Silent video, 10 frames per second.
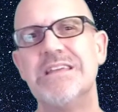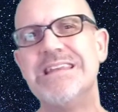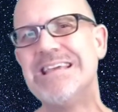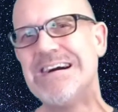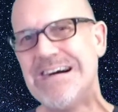
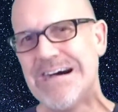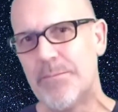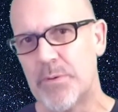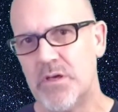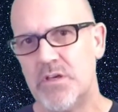leading
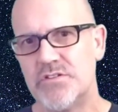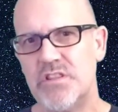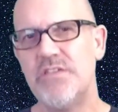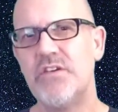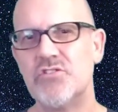up to
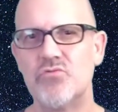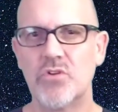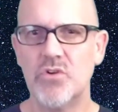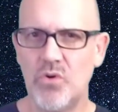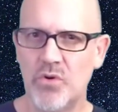the events
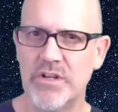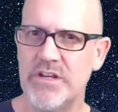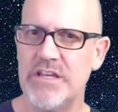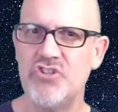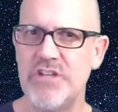
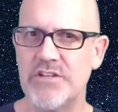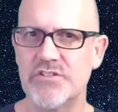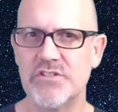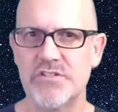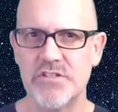recorded in
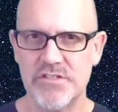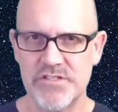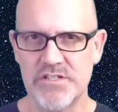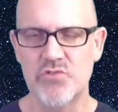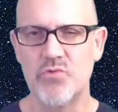Genesis
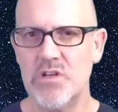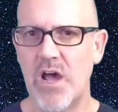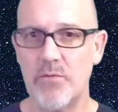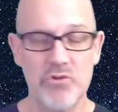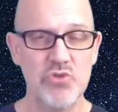six through
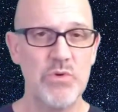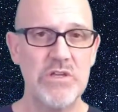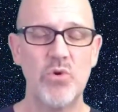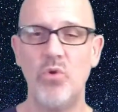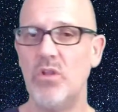nine, which we
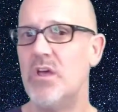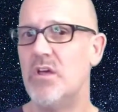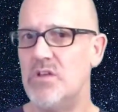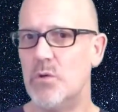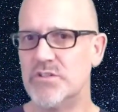call
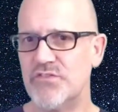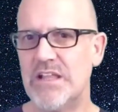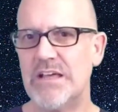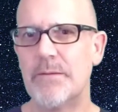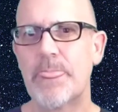Noah's
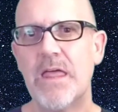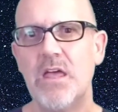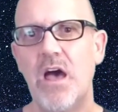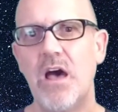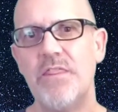flood.
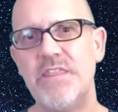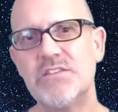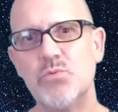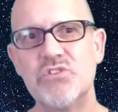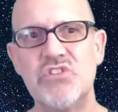Uh,
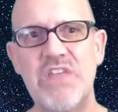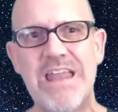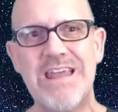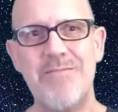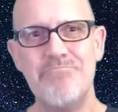this was
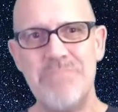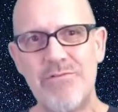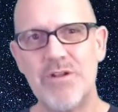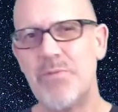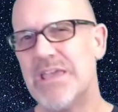then
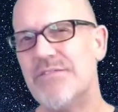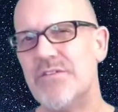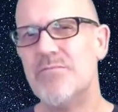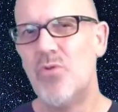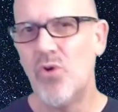mirrored by
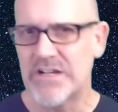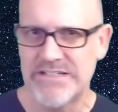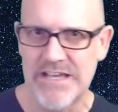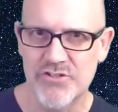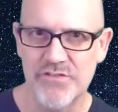even more
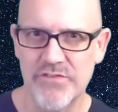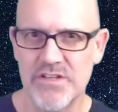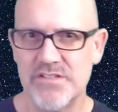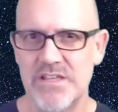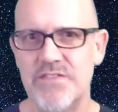
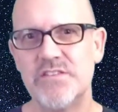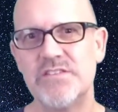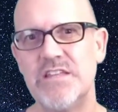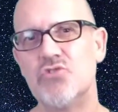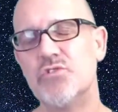catastrophes in the
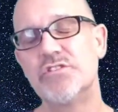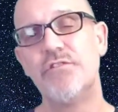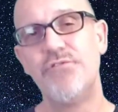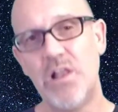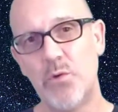centuries
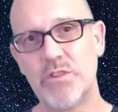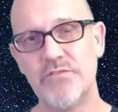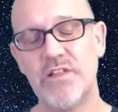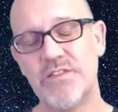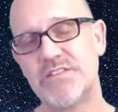following the
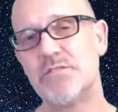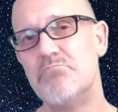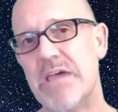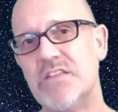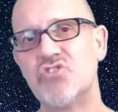flood. That's a
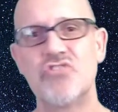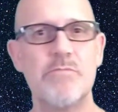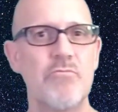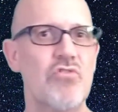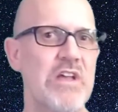
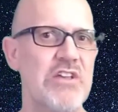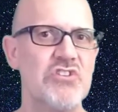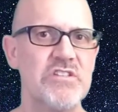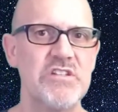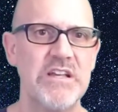mainstream
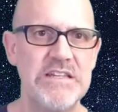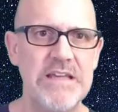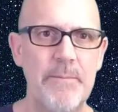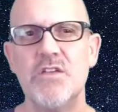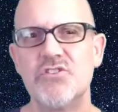creationist
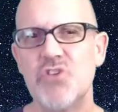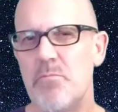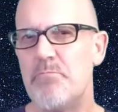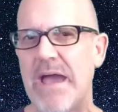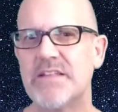idea. So
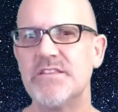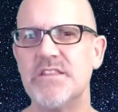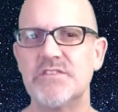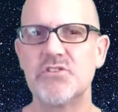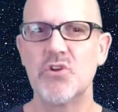back to
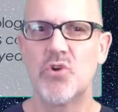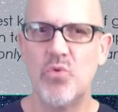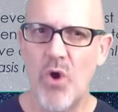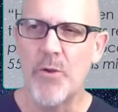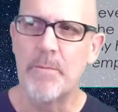this
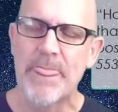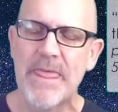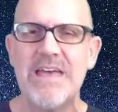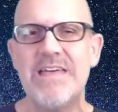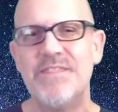quote.
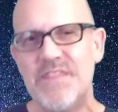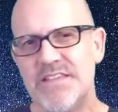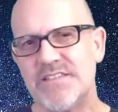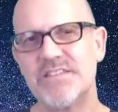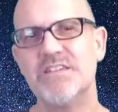
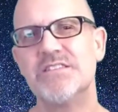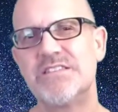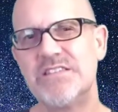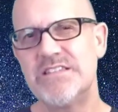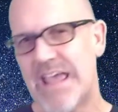This
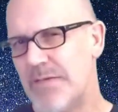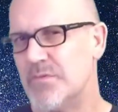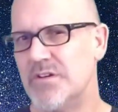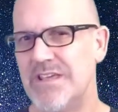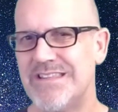
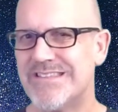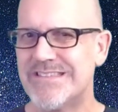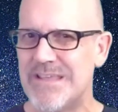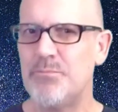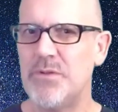statement, it's
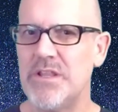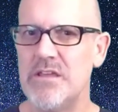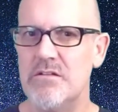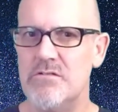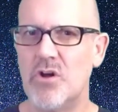
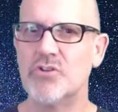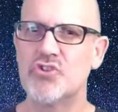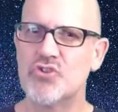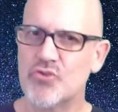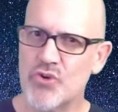simply not
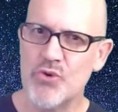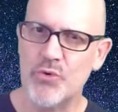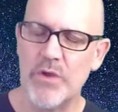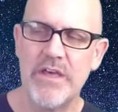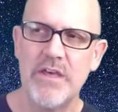
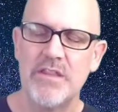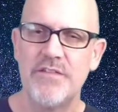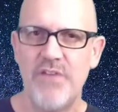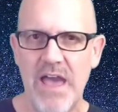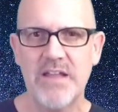true.
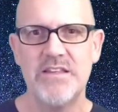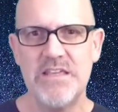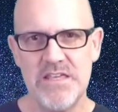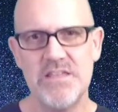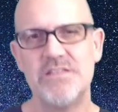The fact
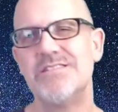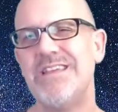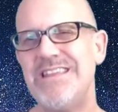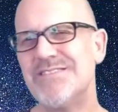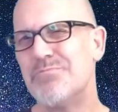is,
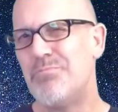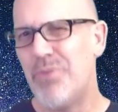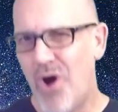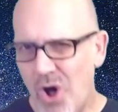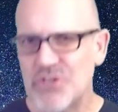it is
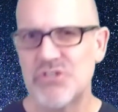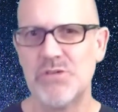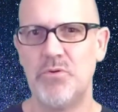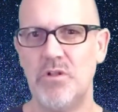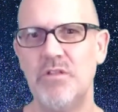
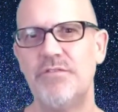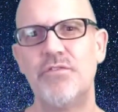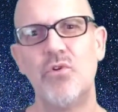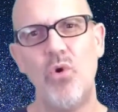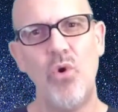possible
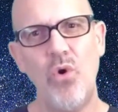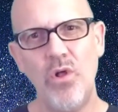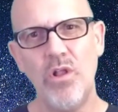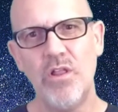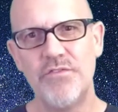for
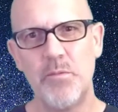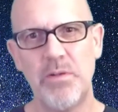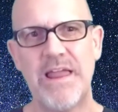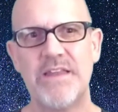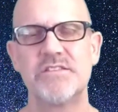all of the
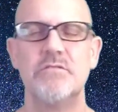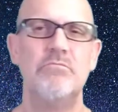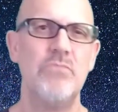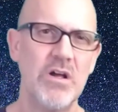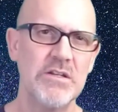planet's
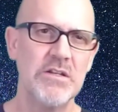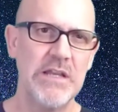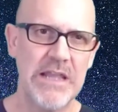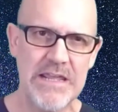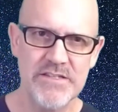modern
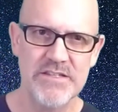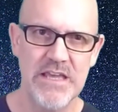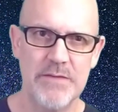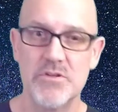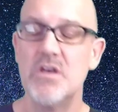
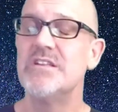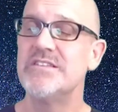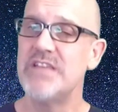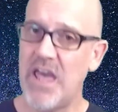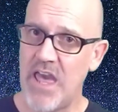landscapes
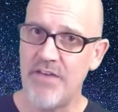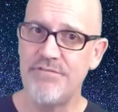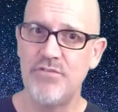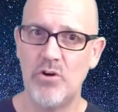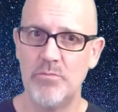to have
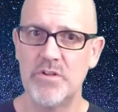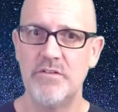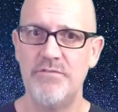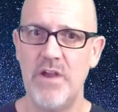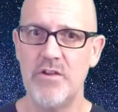formed
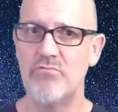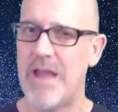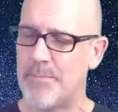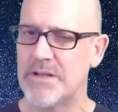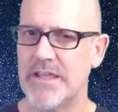very
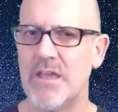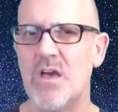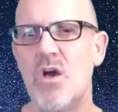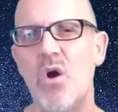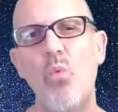rapidly.
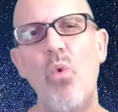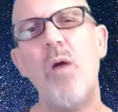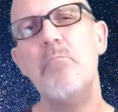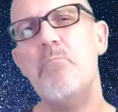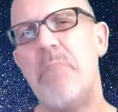
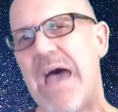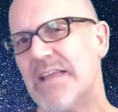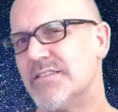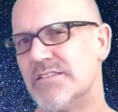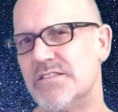What
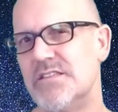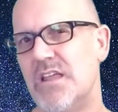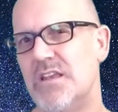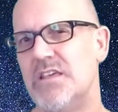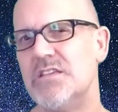matters
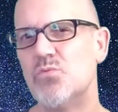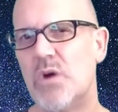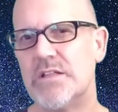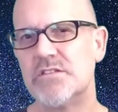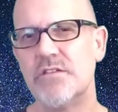then is one's